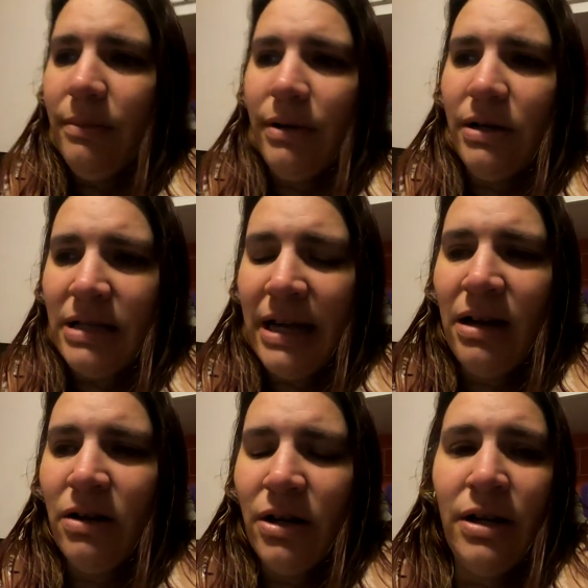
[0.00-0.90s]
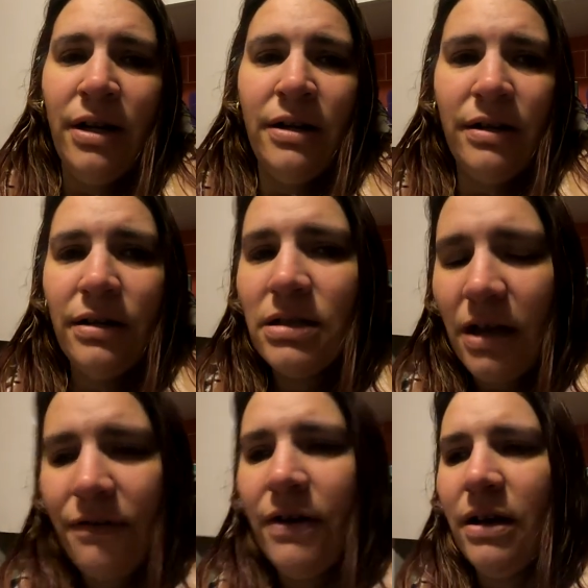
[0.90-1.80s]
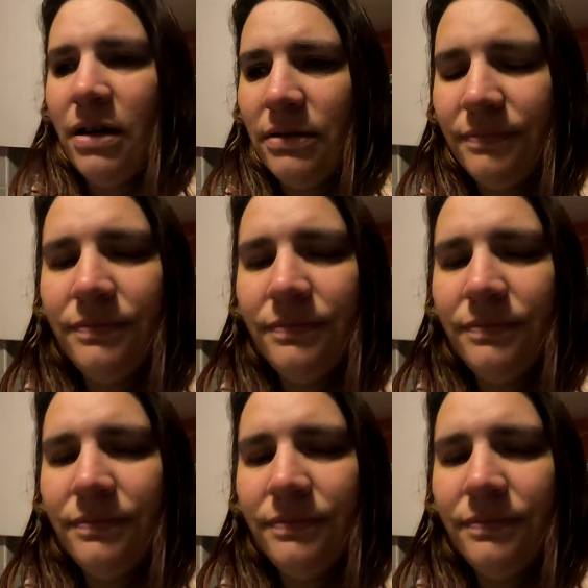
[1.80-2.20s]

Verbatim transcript: because they are gonna suffer.